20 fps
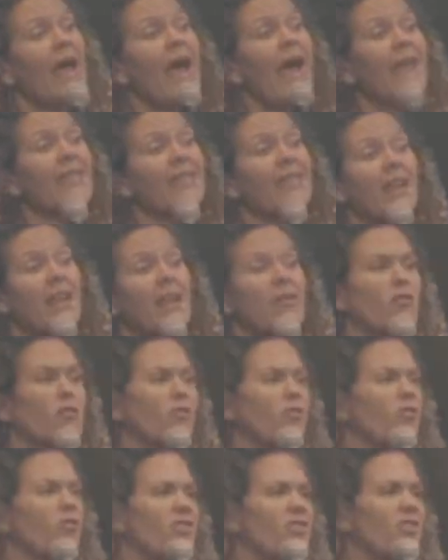and then
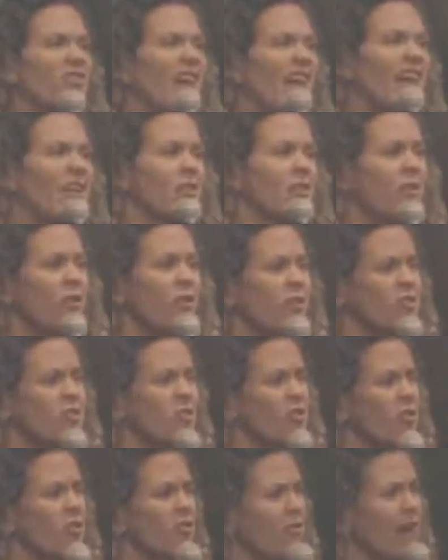so they're like, Lord,
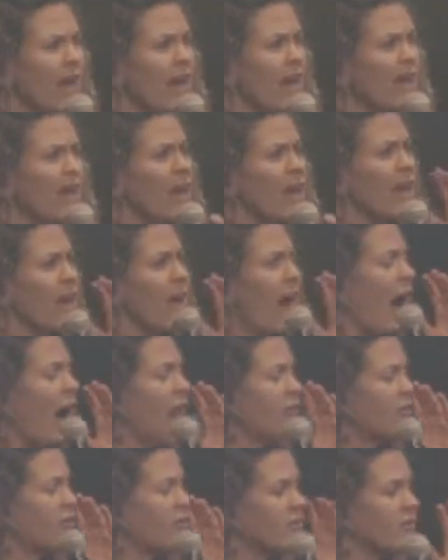you're great,
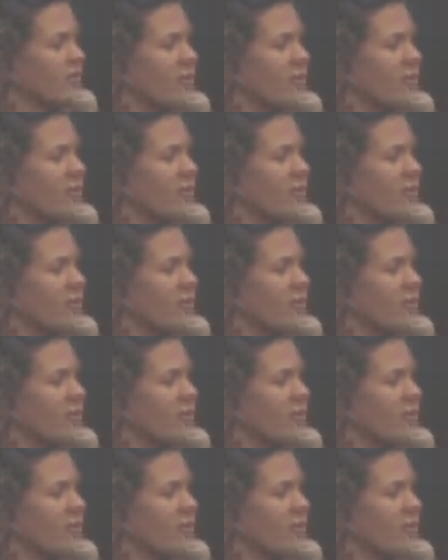you'll